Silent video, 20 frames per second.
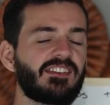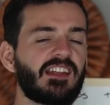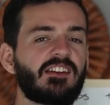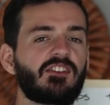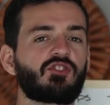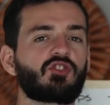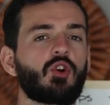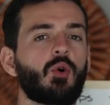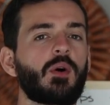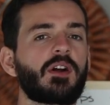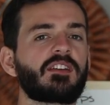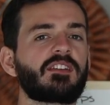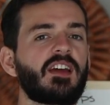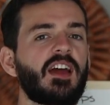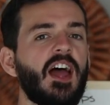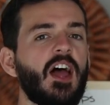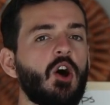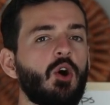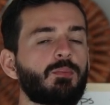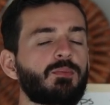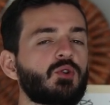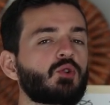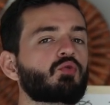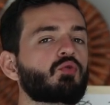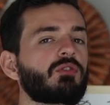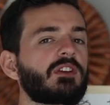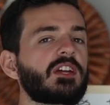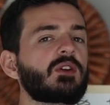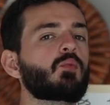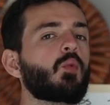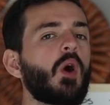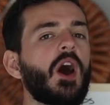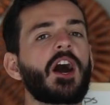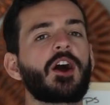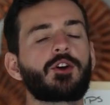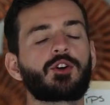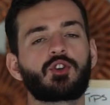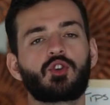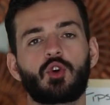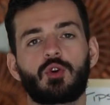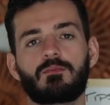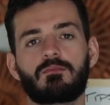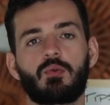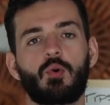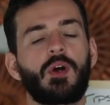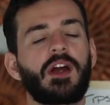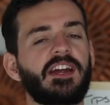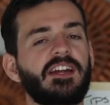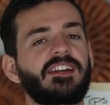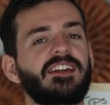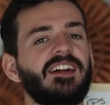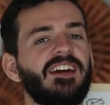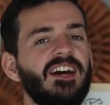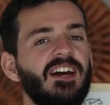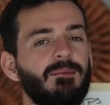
that is going to help you rewire your brain.